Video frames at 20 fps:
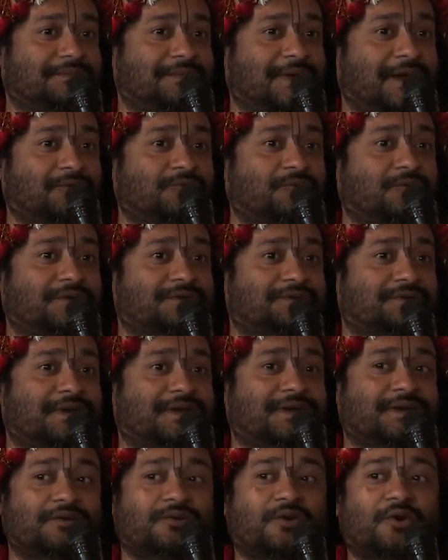And we'll
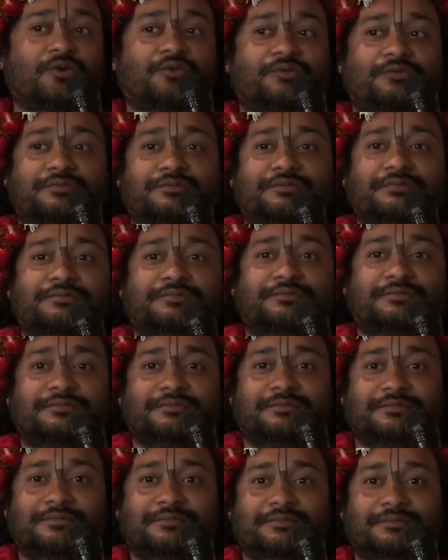say, oh,
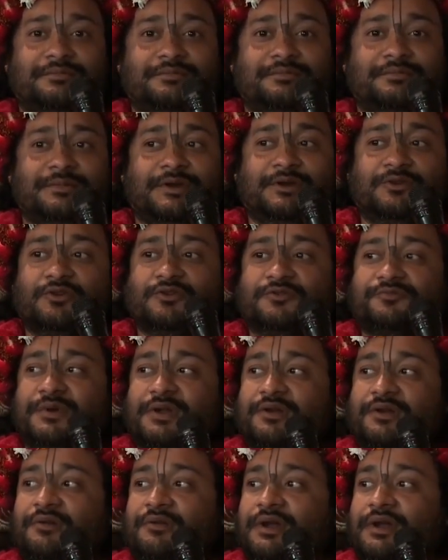it will
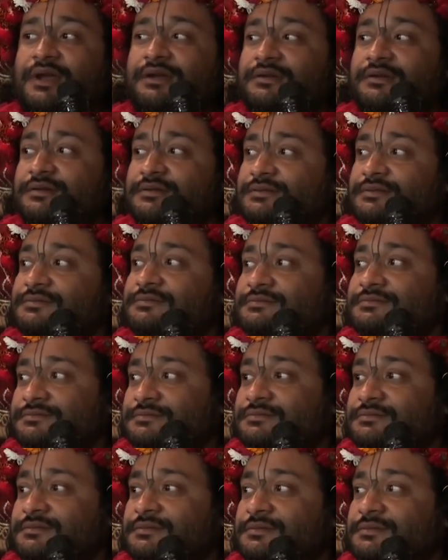spread down like
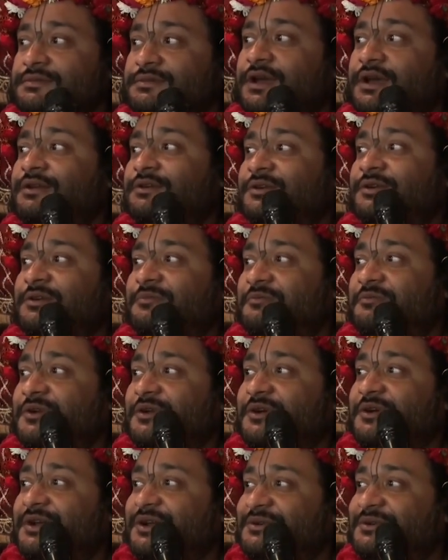jankara
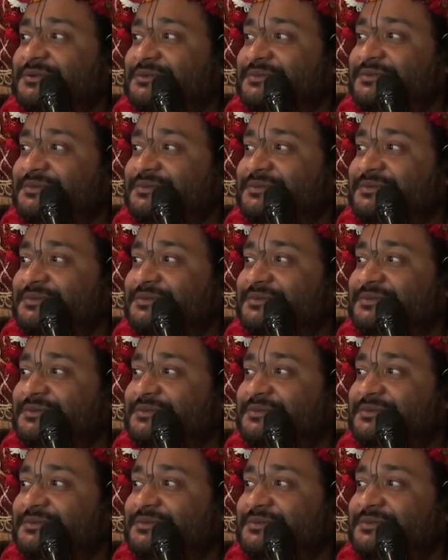parivala.